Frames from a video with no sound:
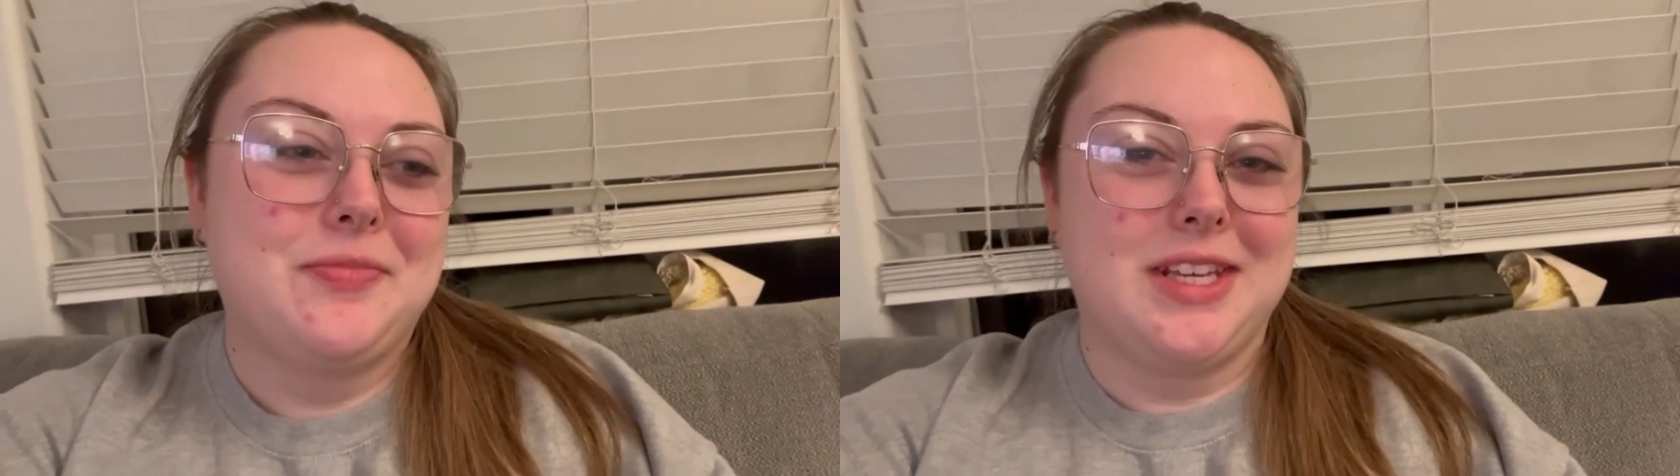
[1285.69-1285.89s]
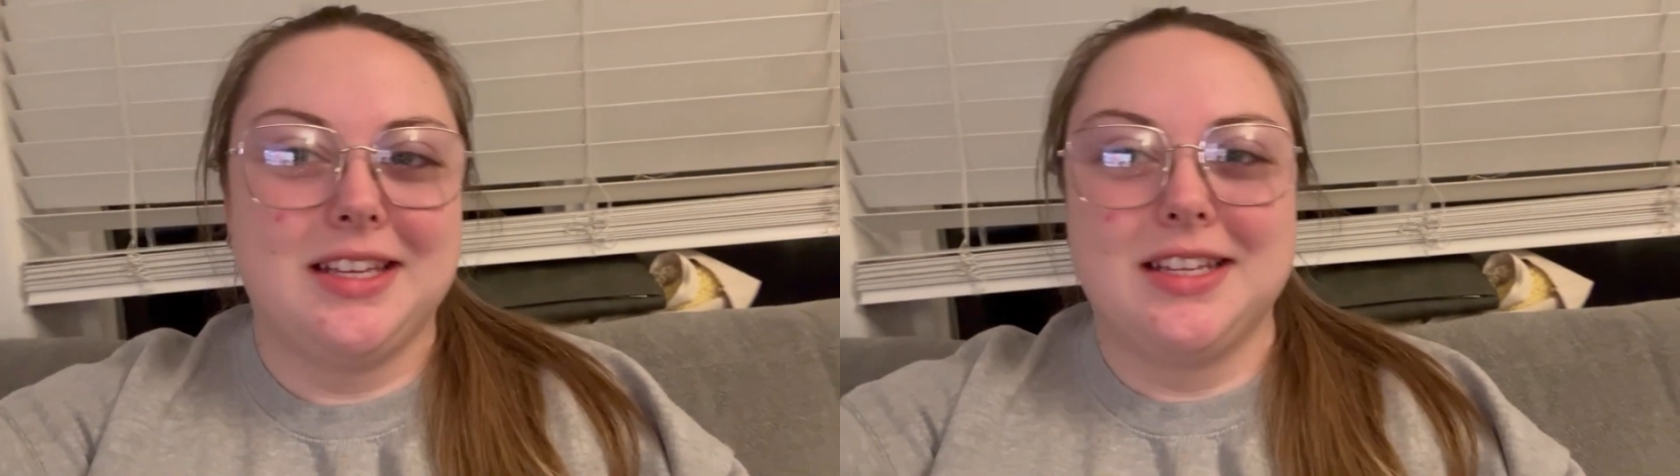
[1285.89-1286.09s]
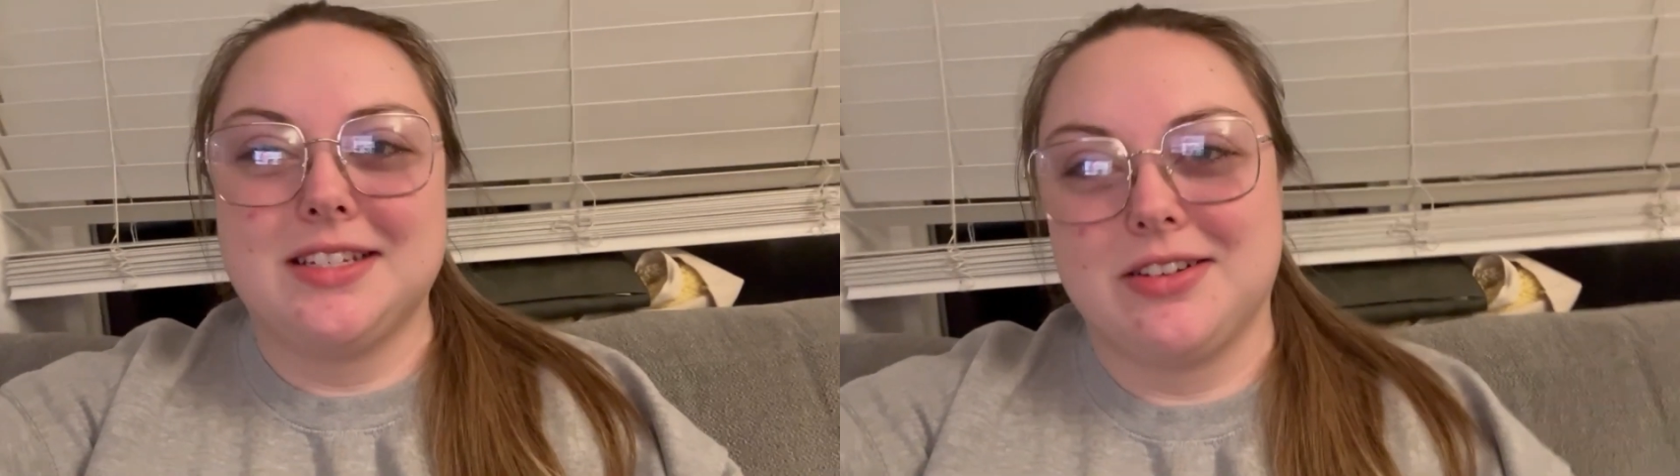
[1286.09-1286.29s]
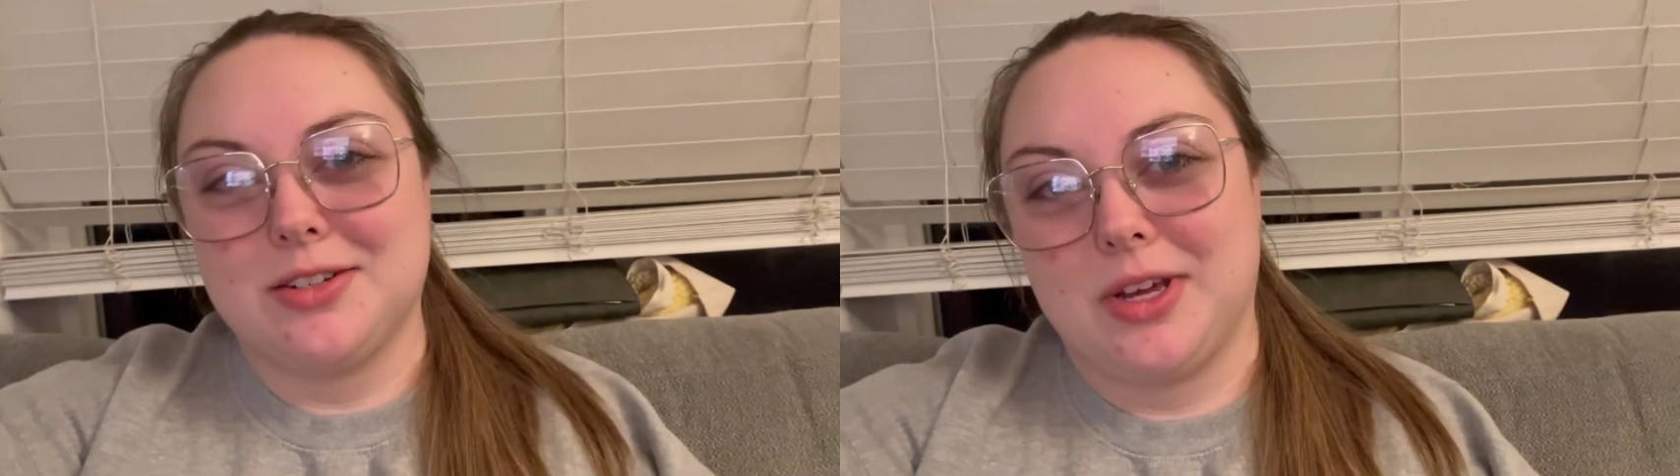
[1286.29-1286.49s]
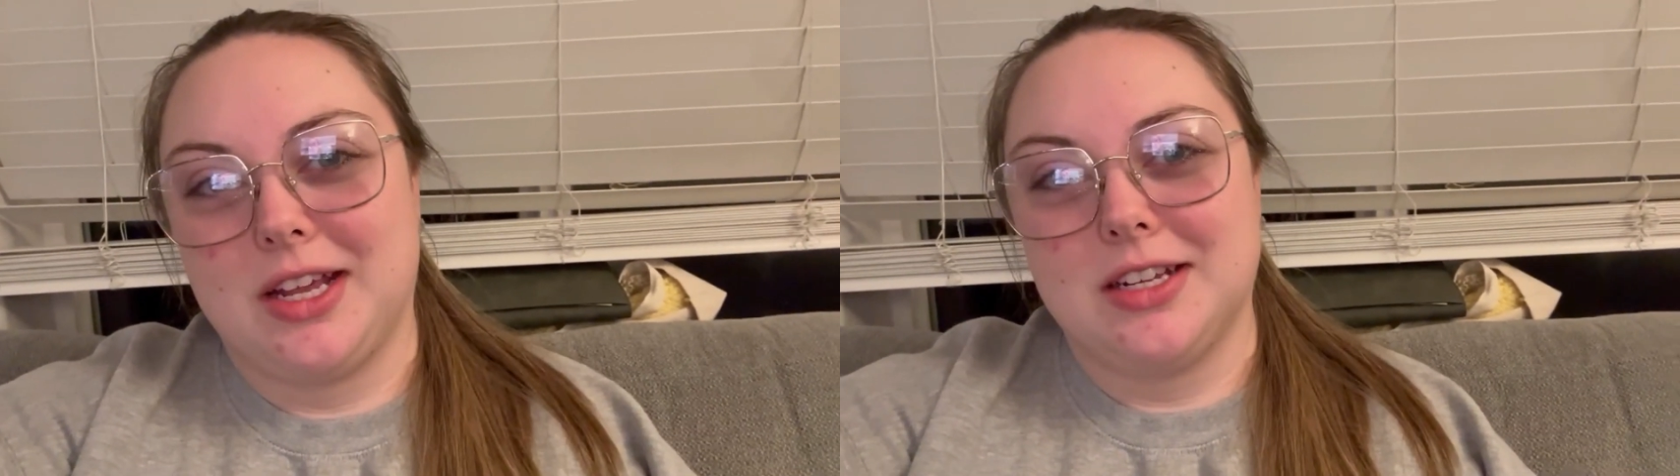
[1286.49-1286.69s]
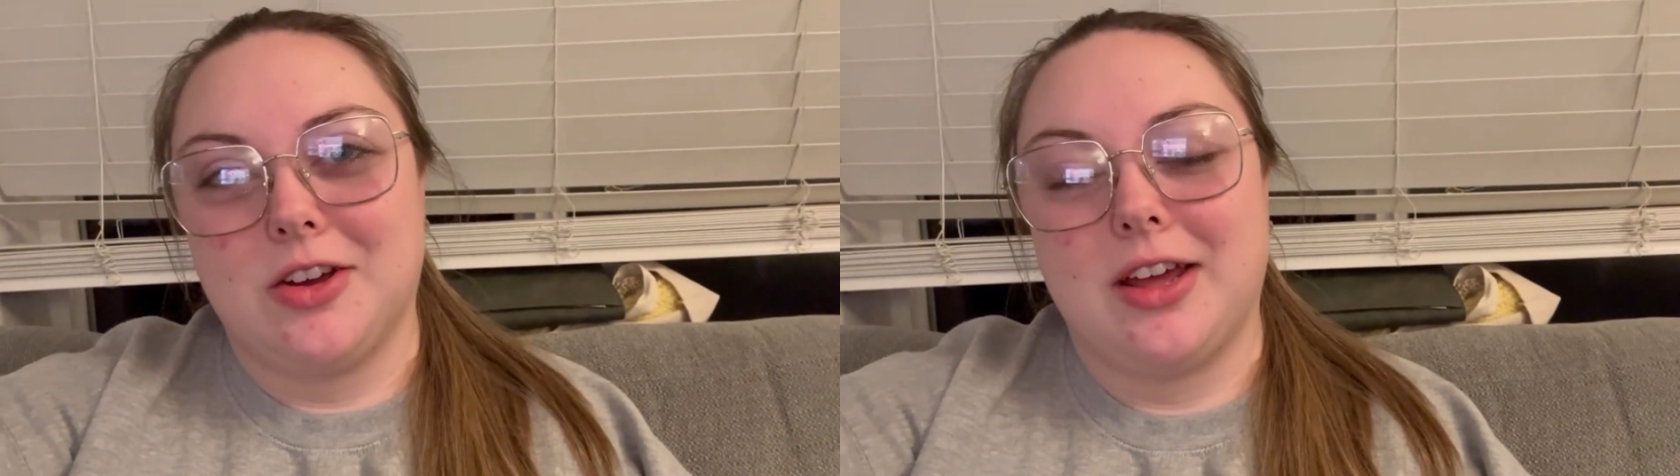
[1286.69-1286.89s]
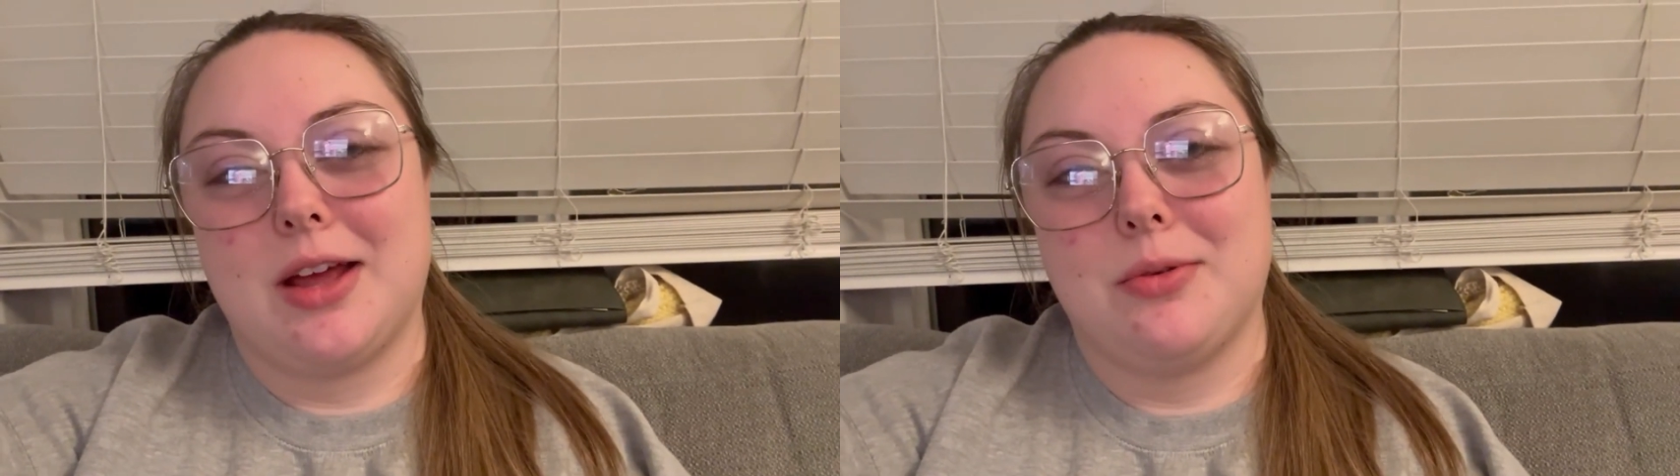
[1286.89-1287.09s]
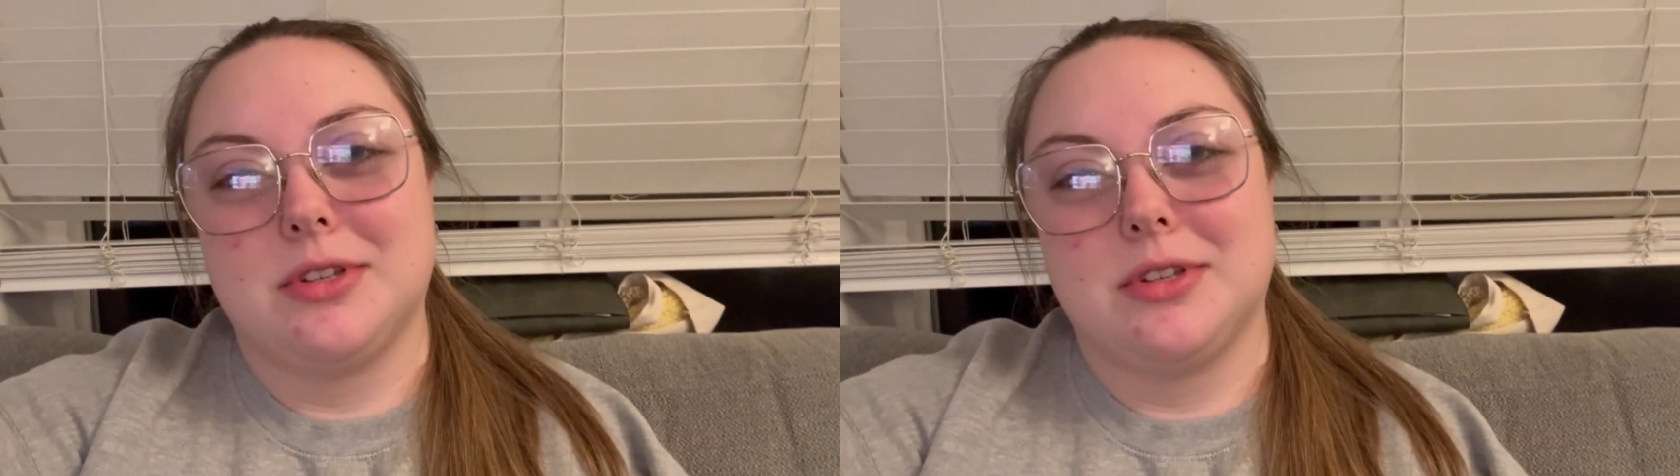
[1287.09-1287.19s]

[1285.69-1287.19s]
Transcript: he's on his way to go hang out